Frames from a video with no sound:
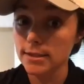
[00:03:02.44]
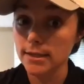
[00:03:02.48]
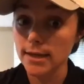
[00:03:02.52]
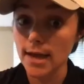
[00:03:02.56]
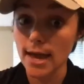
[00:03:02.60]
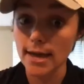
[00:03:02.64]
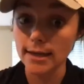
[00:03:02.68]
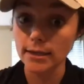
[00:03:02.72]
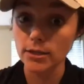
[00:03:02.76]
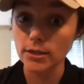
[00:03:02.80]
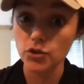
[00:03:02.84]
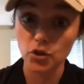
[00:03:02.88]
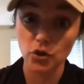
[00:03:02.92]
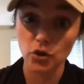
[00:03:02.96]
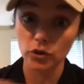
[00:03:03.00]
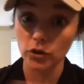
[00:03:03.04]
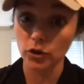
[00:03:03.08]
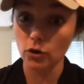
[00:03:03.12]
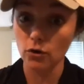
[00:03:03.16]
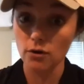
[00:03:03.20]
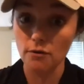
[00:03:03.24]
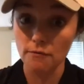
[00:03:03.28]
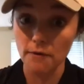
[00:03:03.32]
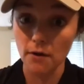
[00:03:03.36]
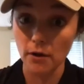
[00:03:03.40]
Yankees couldn't
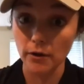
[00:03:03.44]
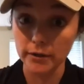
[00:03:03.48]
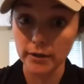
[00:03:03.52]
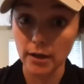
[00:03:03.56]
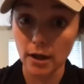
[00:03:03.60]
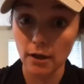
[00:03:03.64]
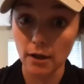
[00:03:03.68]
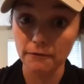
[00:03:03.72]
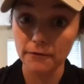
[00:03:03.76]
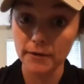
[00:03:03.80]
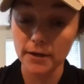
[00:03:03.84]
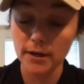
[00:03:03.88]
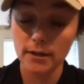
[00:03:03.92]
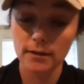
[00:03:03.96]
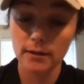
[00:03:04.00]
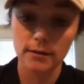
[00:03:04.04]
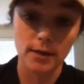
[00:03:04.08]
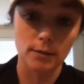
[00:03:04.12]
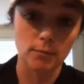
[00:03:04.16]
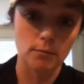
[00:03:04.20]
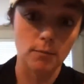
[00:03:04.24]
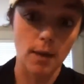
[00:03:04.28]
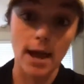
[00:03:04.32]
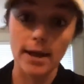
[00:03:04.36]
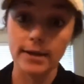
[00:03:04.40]
go to Philadelphia. They
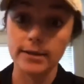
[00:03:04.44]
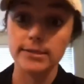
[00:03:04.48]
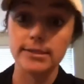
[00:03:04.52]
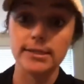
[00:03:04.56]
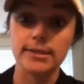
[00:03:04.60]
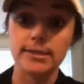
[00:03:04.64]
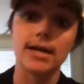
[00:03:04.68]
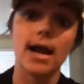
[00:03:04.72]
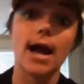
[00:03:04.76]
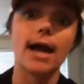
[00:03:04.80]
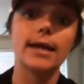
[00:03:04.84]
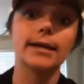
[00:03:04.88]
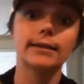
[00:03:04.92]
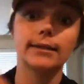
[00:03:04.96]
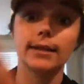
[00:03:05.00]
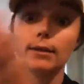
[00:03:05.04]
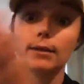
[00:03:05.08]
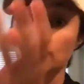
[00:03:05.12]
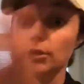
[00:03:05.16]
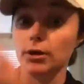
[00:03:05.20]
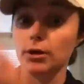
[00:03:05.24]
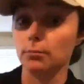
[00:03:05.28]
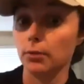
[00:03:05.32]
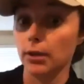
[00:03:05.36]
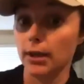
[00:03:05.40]
hadn't decided they
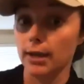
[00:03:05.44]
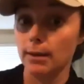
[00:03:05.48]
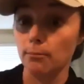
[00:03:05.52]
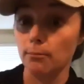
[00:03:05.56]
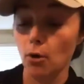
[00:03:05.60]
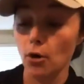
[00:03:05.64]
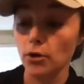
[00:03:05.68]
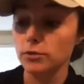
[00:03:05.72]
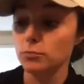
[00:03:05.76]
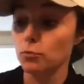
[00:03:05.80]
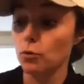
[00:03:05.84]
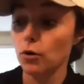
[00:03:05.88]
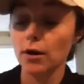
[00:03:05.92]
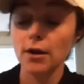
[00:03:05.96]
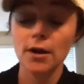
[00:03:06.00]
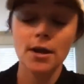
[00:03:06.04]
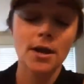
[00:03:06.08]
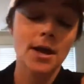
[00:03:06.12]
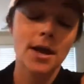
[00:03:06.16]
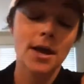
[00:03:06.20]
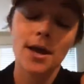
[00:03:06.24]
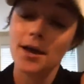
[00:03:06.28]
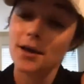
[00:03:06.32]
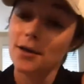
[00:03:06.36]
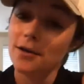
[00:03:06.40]
were going to play in Baltimore.
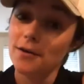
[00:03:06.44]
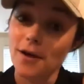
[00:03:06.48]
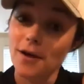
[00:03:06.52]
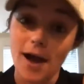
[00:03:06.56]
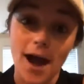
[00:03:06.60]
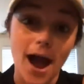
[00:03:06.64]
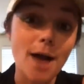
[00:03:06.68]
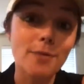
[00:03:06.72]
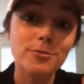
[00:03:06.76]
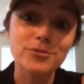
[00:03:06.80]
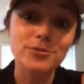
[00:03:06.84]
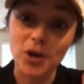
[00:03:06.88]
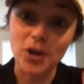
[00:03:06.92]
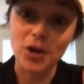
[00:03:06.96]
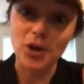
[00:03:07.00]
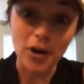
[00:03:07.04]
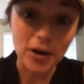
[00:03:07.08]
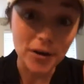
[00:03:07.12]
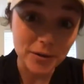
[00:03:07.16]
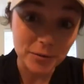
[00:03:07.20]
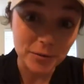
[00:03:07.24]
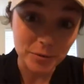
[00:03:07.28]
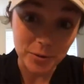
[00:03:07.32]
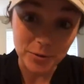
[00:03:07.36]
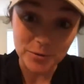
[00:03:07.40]
I was
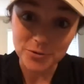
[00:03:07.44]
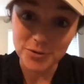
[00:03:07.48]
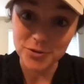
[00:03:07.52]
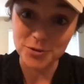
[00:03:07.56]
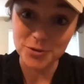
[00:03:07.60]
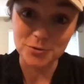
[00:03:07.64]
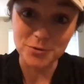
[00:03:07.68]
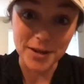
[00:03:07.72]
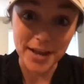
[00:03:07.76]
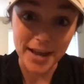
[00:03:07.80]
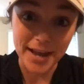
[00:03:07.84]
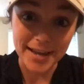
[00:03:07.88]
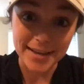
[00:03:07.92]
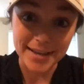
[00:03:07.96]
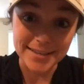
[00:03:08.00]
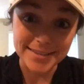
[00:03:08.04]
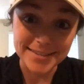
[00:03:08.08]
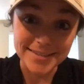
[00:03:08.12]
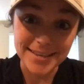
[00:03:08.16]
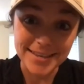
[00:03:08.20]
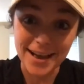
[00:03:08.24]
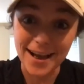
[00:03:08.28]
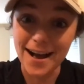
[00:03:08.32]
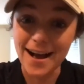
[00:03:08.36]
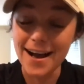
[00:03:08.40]
hurting those 2 days,
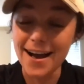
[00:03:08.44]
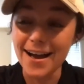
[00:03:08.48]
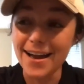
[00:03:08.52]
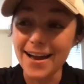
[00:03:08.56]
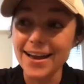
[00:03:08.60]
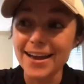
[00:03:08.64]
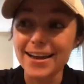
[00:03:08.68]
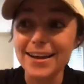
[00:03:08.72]
and